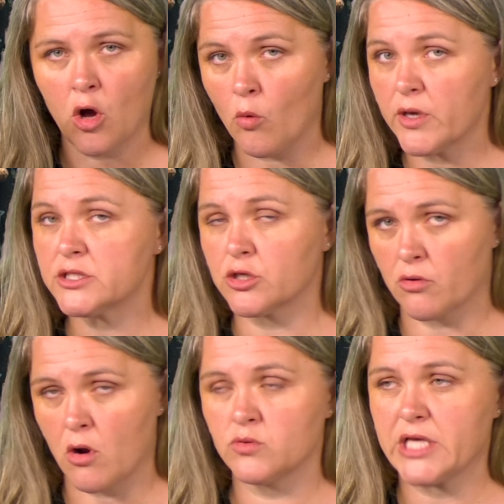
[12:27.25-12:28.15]
always
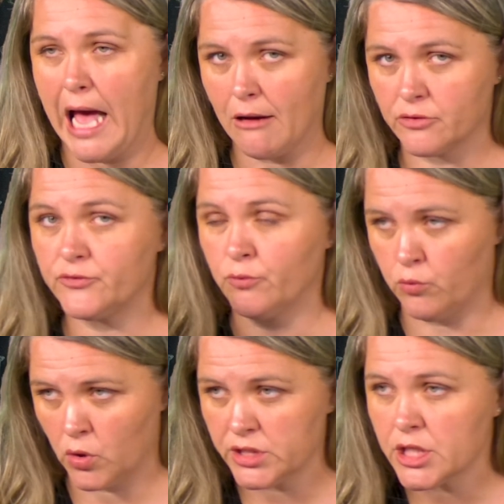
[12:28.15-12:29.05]
grows out of the
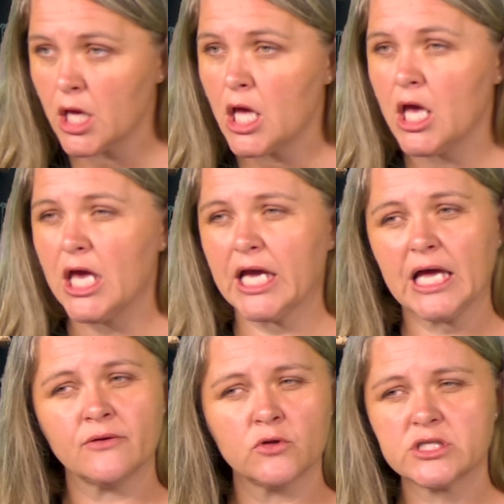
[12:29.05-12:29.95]
wood. It
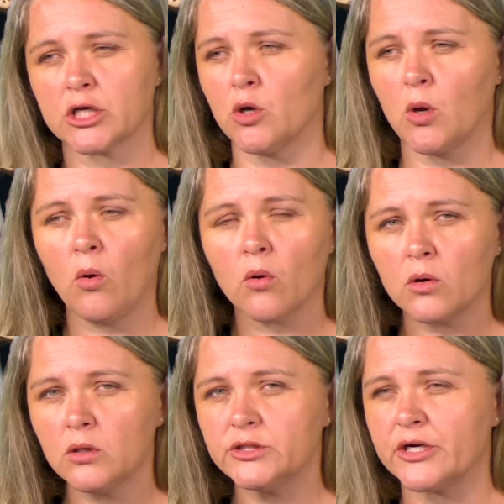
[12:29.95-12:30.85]
kind of looks like a
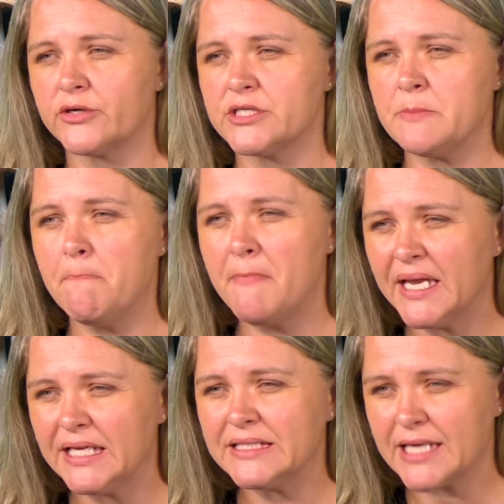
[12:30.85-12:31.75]
coral. There's
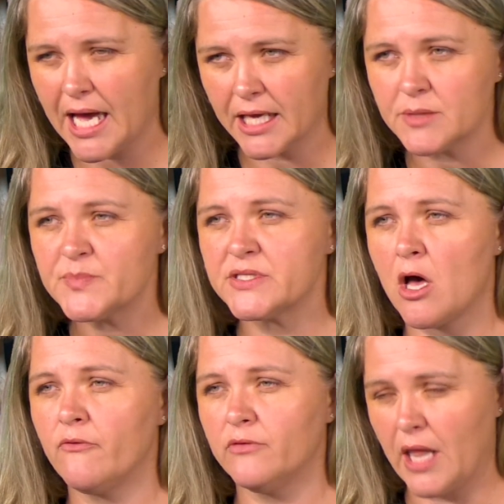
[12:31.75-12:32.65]
many types
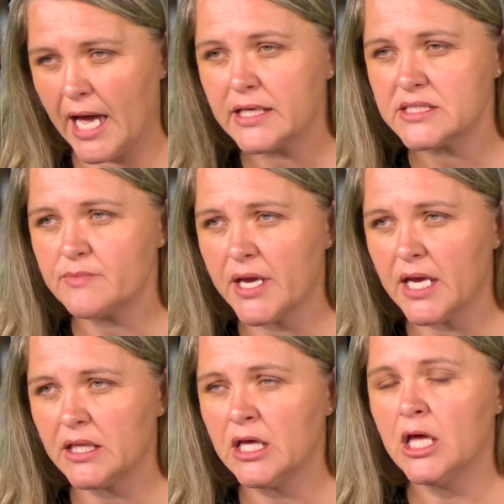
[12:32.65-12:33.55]
of lion's
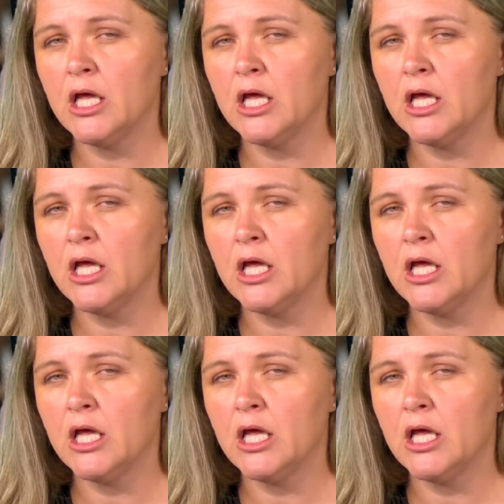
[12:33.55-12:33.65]
mane.